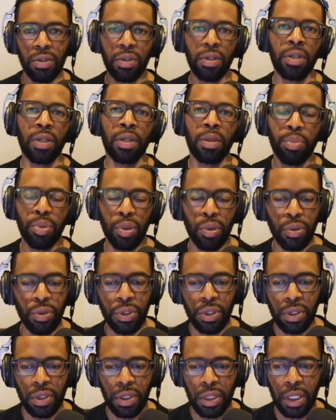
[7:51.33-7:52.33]
learn to
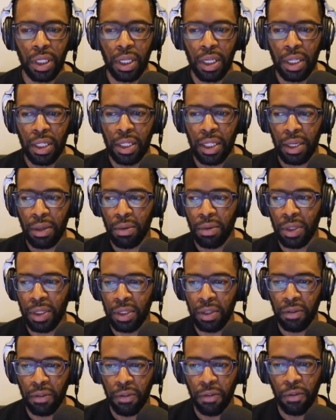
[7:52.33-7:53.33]
or
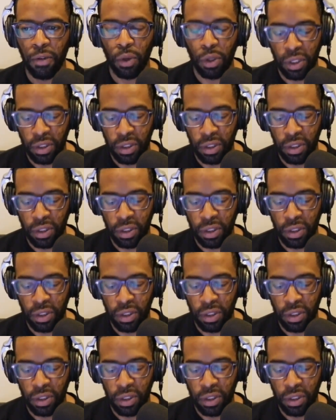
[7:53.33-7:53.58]
read